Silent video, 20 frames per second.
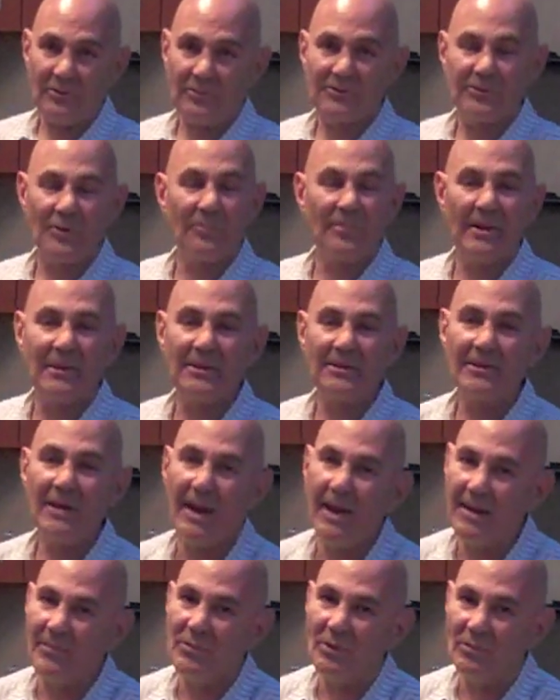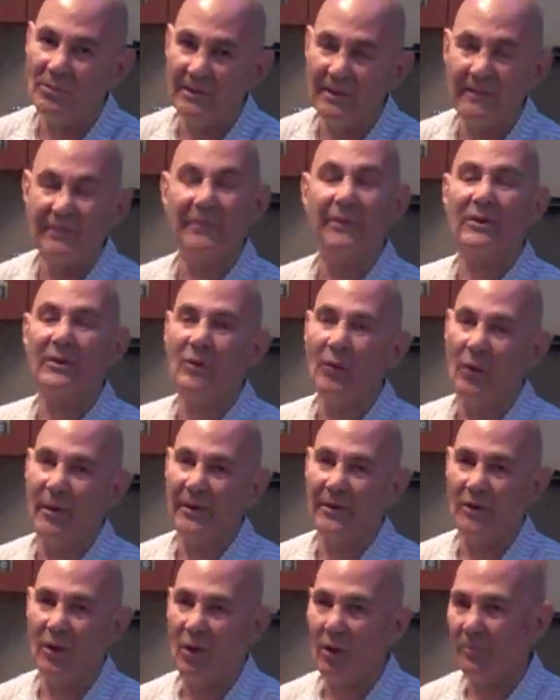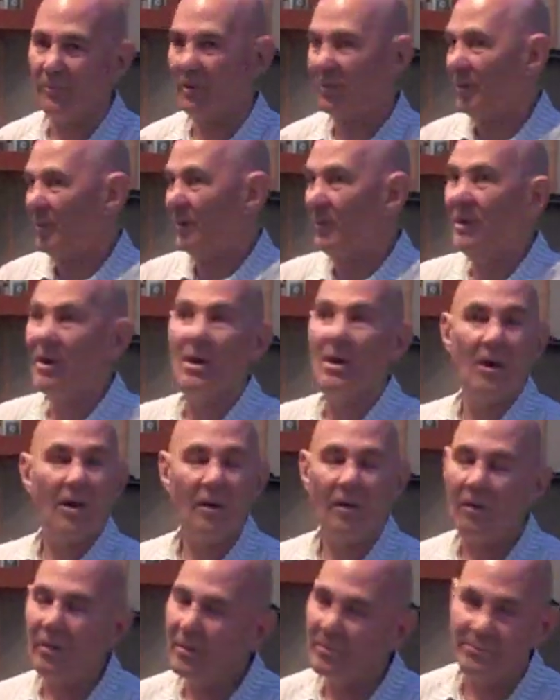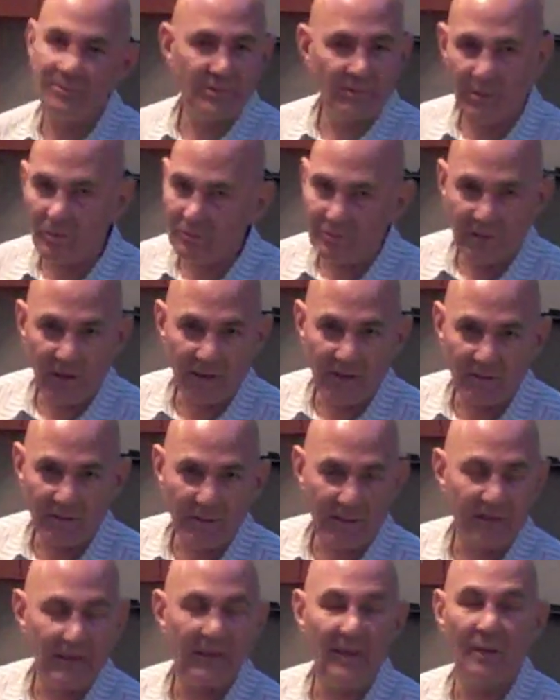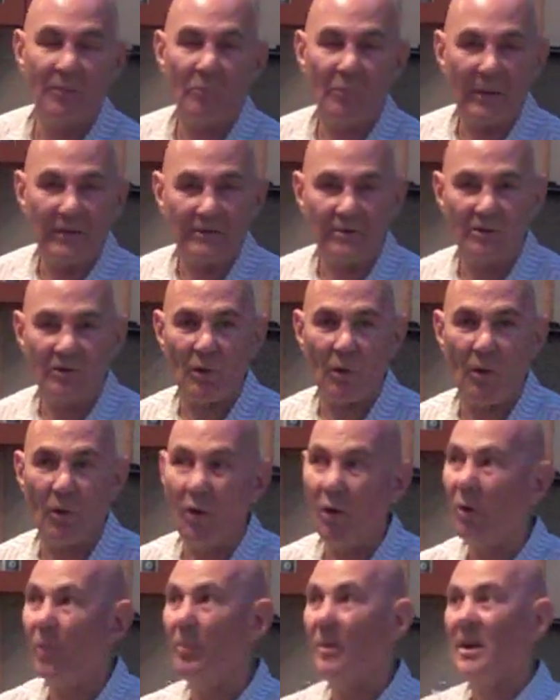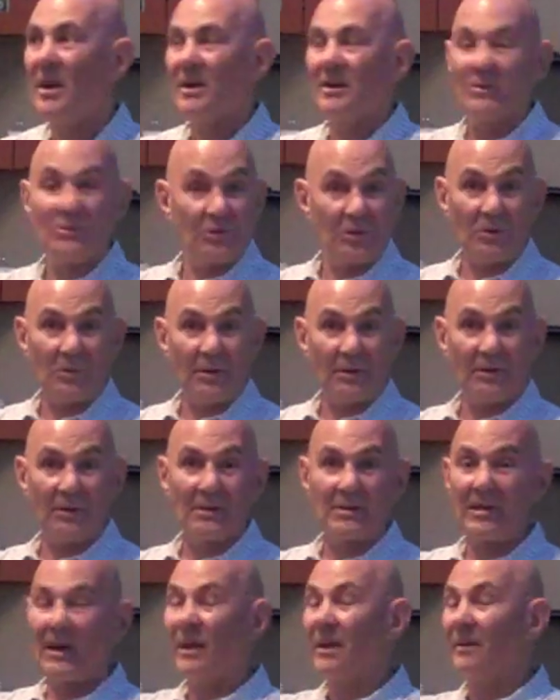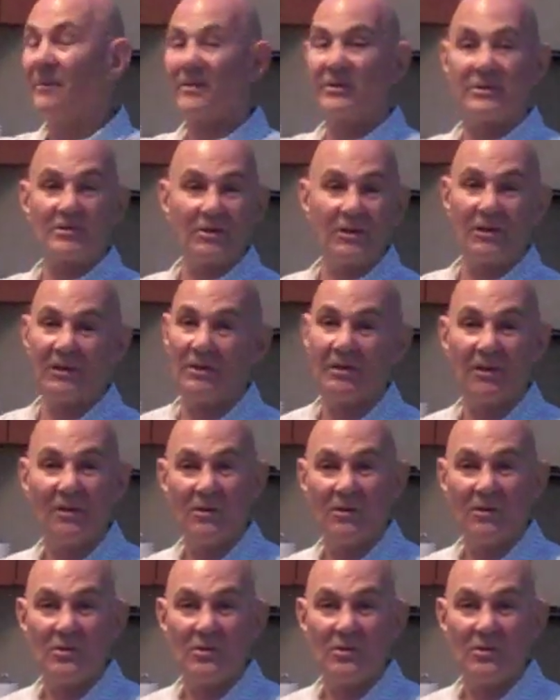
So by the time you're leaving, going home, you're going, oh, I'm so tired, I can't wait to go home, turn on the television,